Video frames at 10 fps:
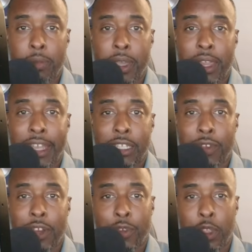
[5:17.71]
being
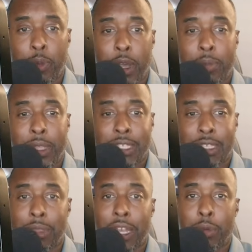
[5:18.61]
activated from the PUP list,
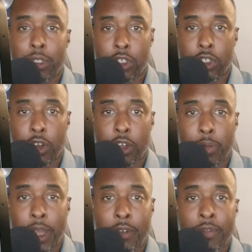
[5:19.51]
something I was concerned
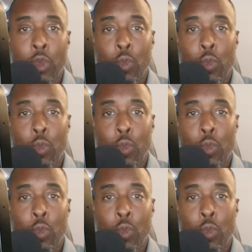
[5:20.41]
about,